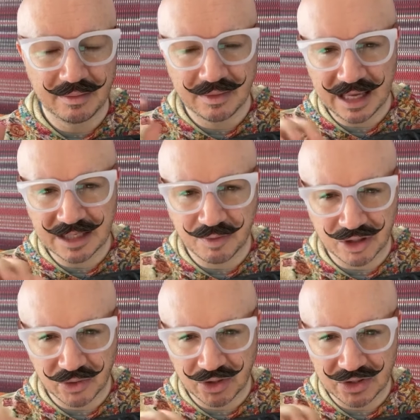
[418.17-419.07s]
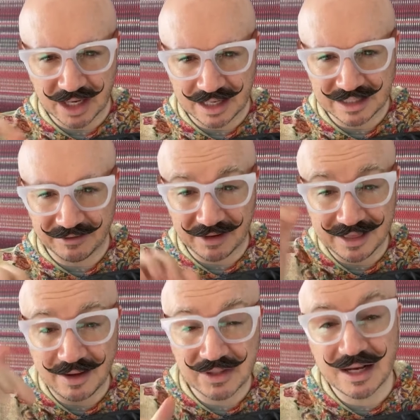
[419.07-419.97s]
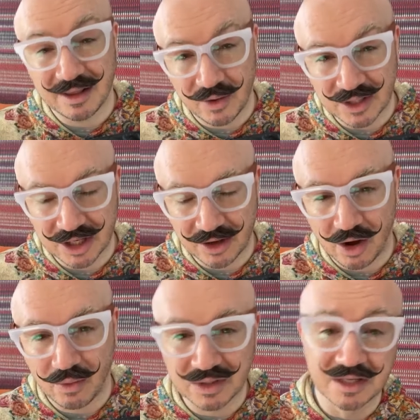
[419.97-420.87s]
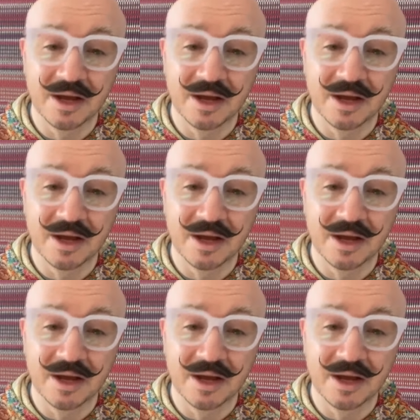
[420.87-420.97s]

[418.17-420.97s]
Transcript: Each brush will do slightly different. And that was another question I got, was